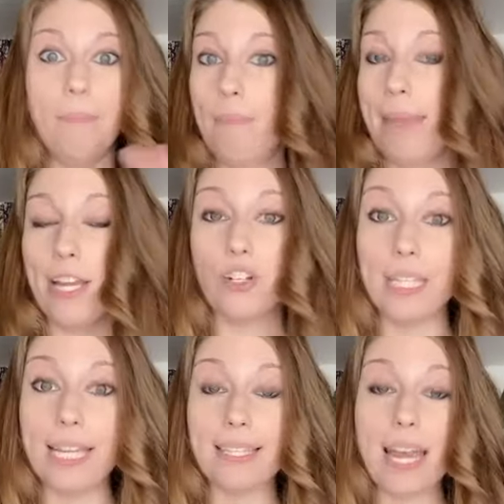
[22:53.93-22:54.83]

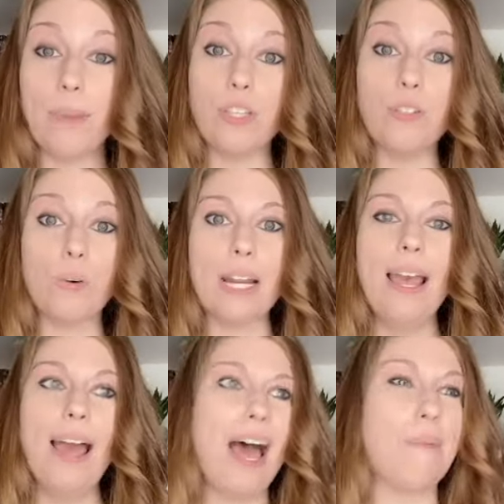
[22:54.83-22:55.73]
majorly inside of my story.
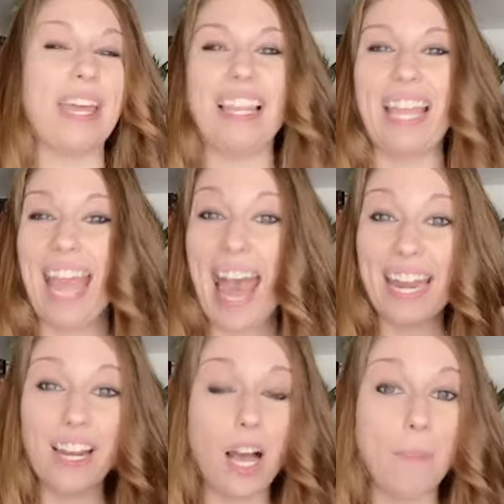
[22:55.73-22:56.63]
I might like
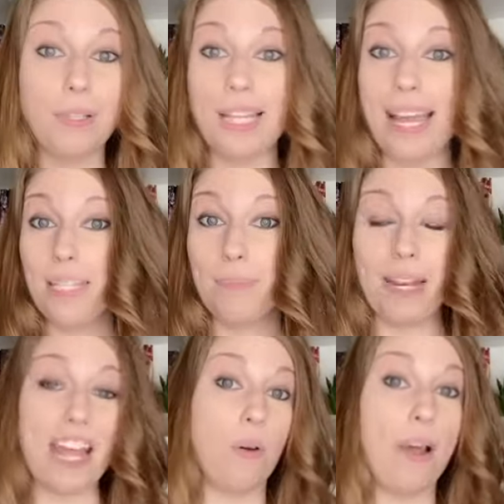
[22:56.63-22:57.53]
add in a couple lines,
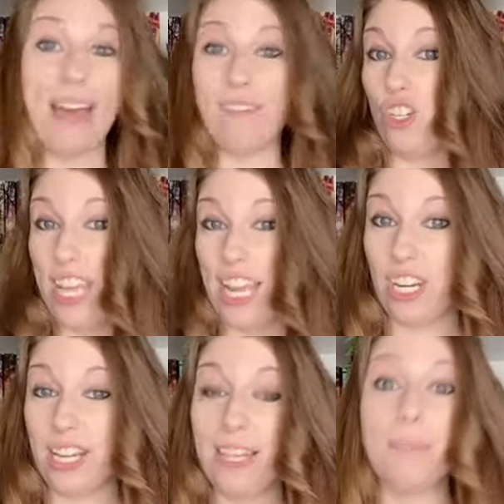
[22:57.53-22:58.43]
but I don't have to
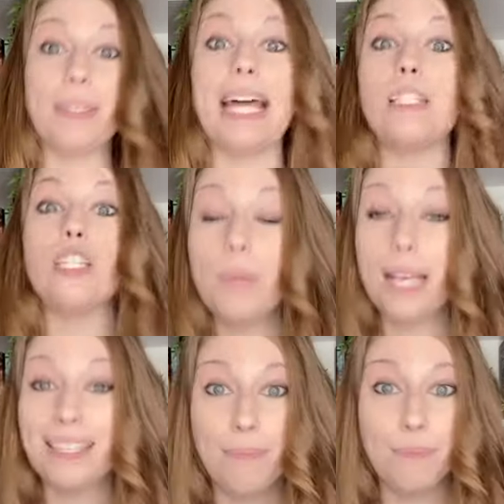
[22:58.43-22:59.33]
change anything. But that's just
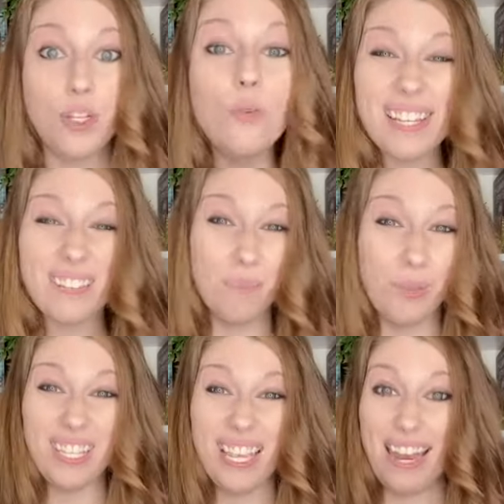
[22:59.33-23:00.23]
because I'm two dozen
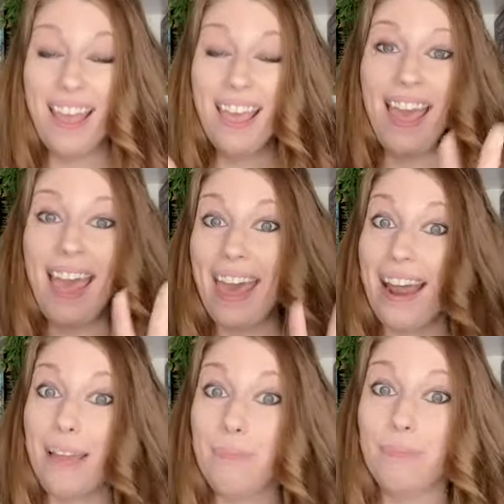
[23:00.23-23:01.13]
books in, and
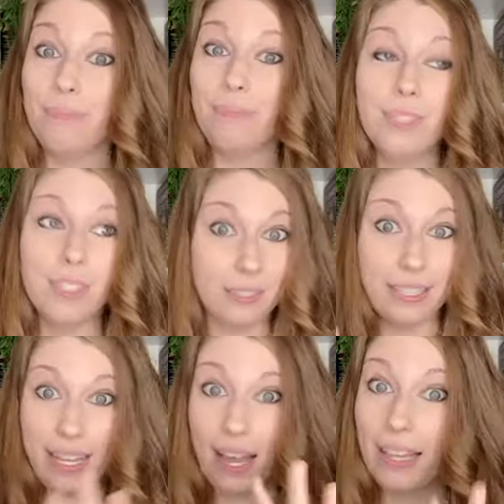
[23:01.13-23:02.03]
I'm
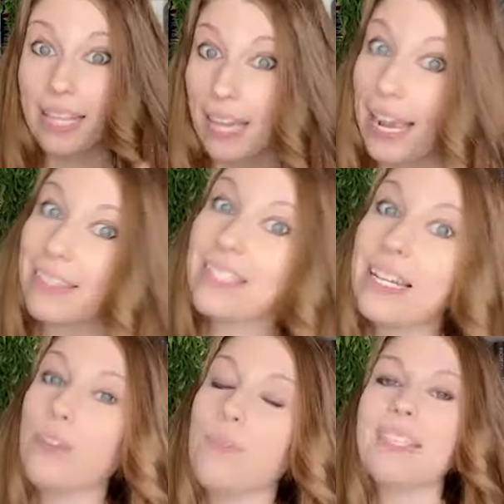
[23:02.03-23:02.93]
like, like I got this
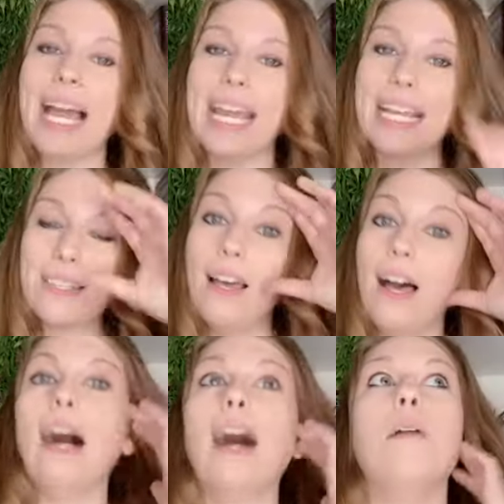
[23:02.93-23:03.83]
down to a science.
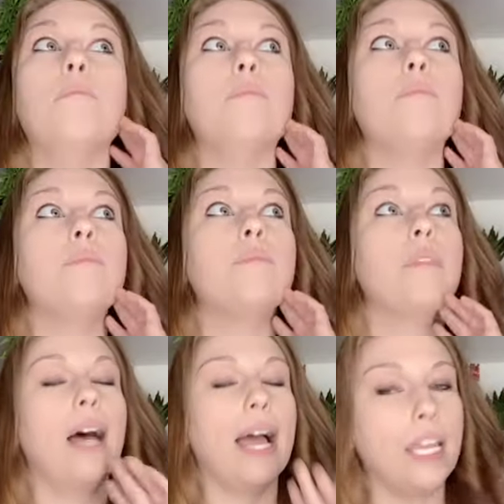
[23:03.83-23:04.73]
Um...
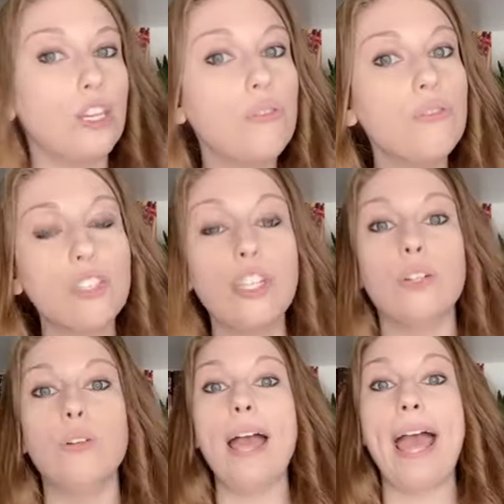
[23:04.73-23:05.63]
I used
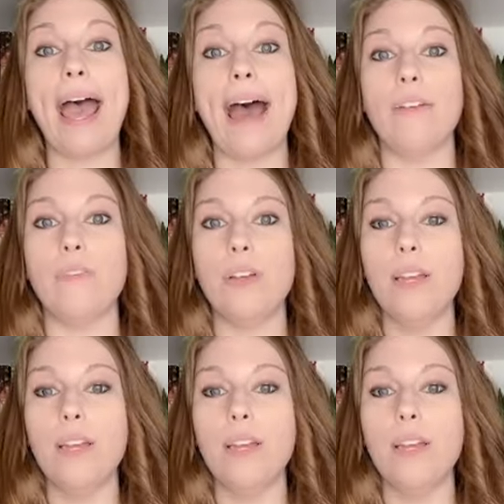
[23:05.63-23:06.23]
to have